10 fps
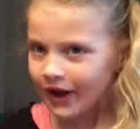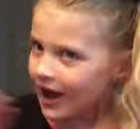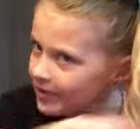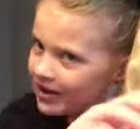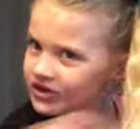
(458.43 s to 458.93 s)

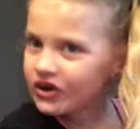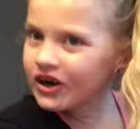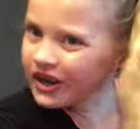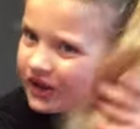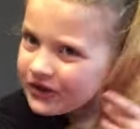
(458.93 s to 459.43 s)
and make
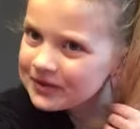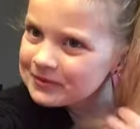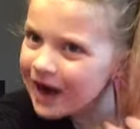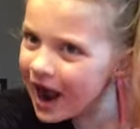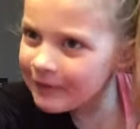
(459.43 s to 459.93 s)
sure you
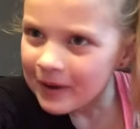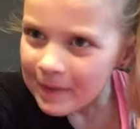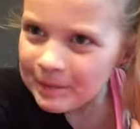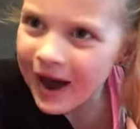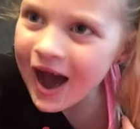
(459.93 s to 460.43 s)
subscribe.
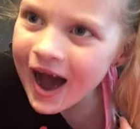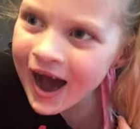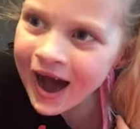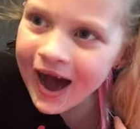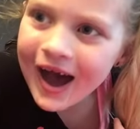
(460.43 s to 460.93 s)

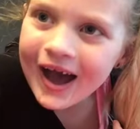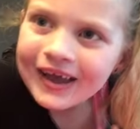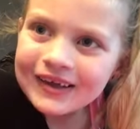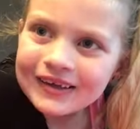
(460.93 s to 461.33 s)
Bye!